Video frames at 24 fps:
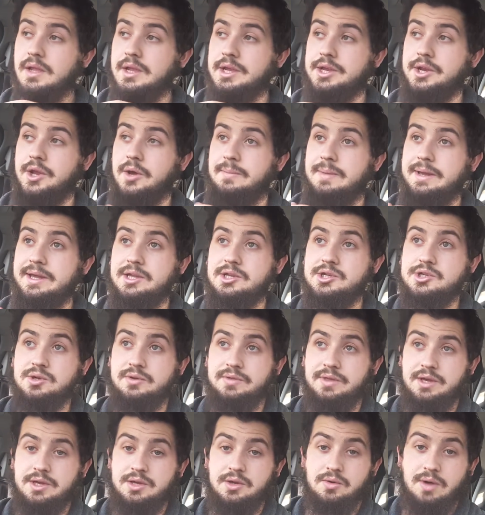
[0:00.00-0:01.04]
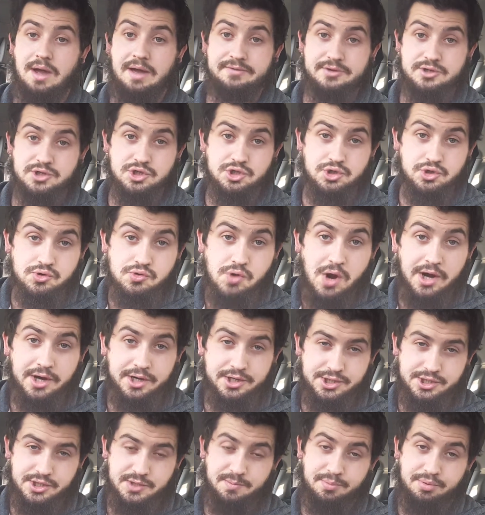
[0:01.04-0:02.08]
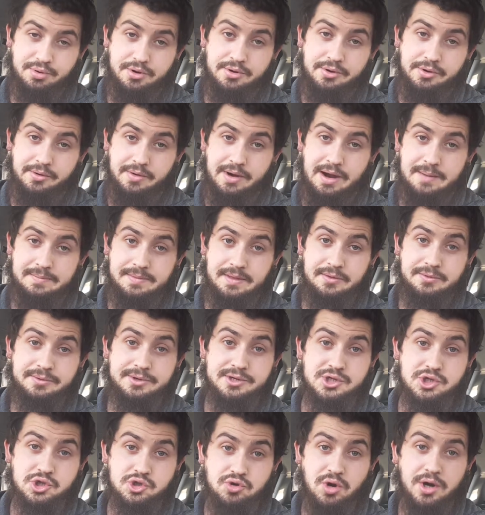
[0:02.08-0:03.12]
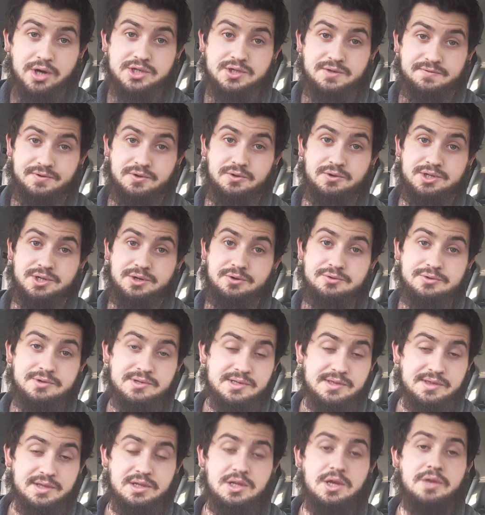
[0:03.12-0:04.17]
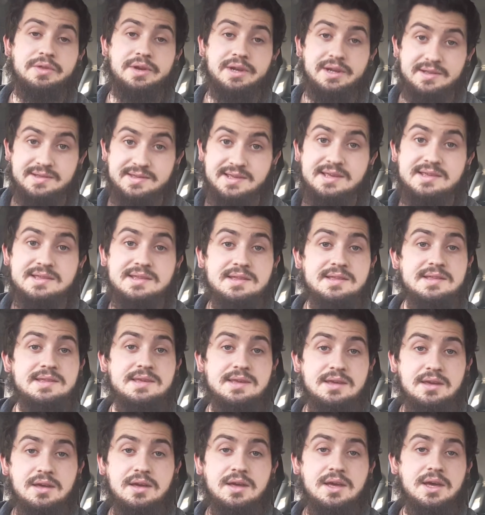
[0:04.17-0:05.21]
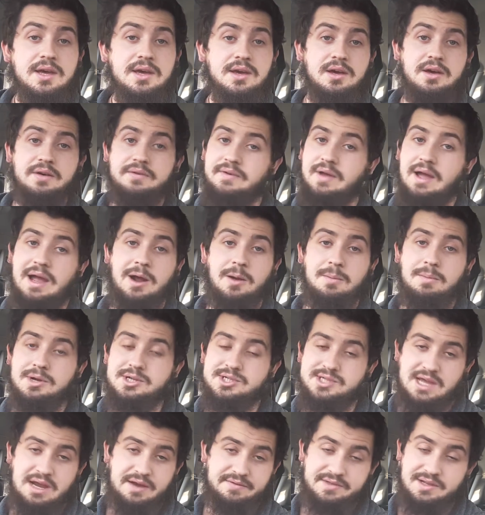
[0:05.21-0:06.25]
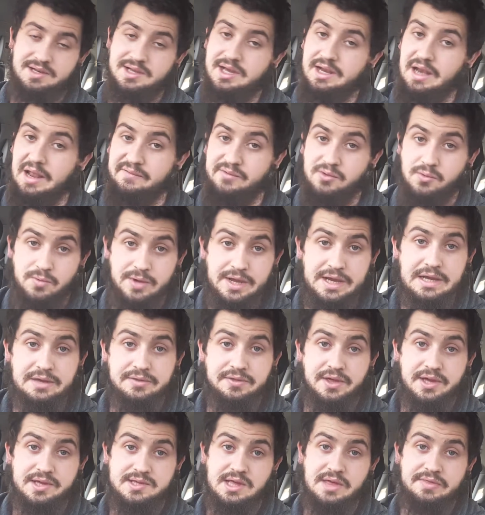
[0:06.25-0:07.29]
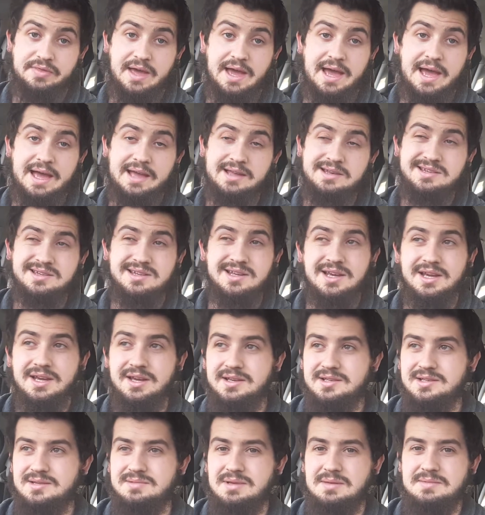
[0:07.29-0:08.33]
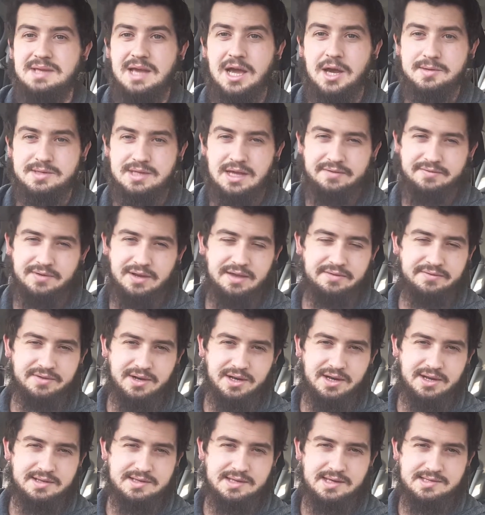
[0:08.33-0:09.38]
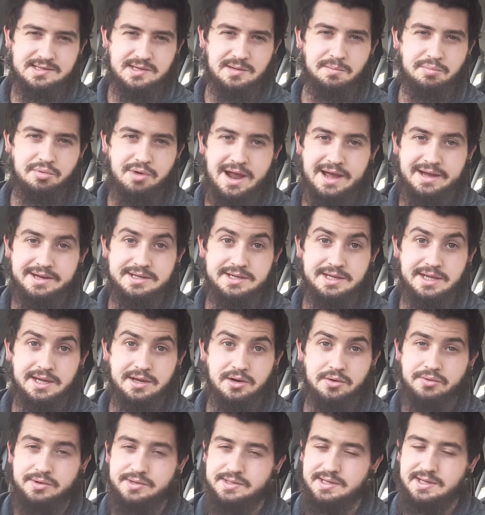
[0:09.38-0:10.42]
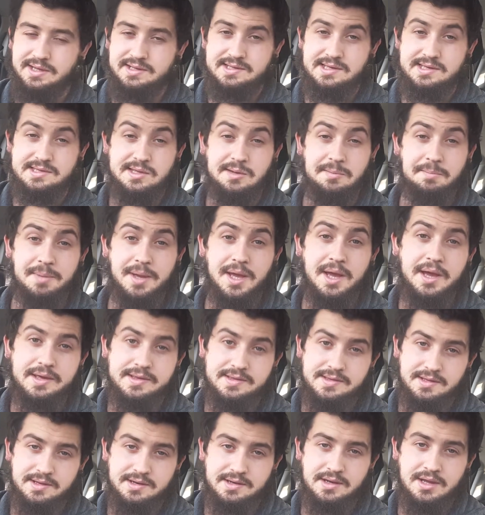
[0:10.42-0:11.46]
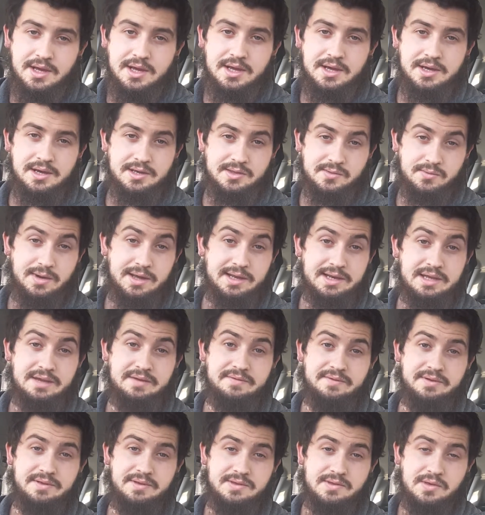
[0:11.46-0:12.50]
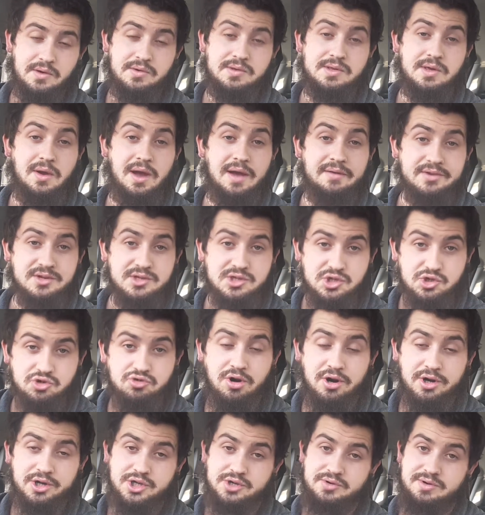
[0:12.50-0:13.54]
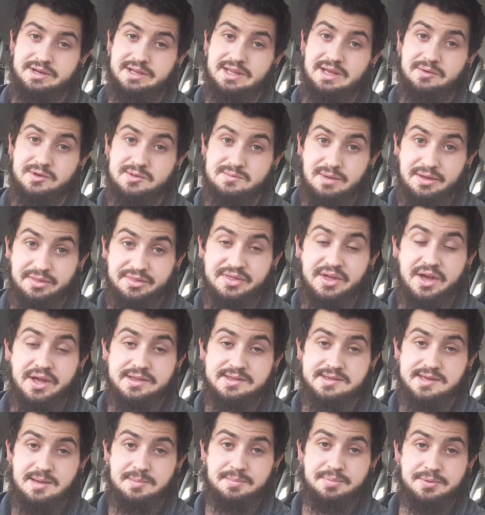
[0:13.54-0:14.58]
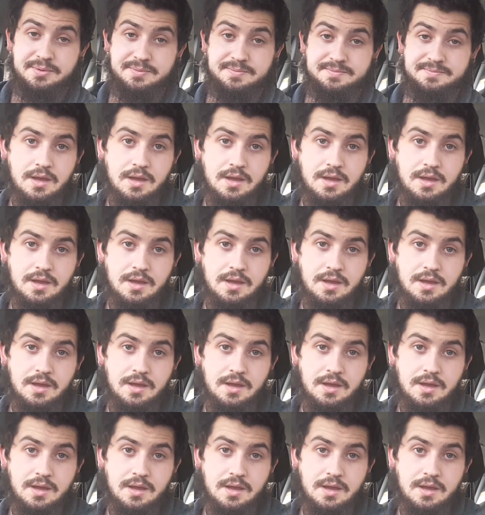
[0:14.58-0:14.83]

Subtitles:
making sure that you have a structured program, that there is structure for your children, so they know the consistency of how much they have to learn every week and things like that. And sometimes it has to have even consistent branding or a consistent person as well even. So having structure in it, that was my third tip.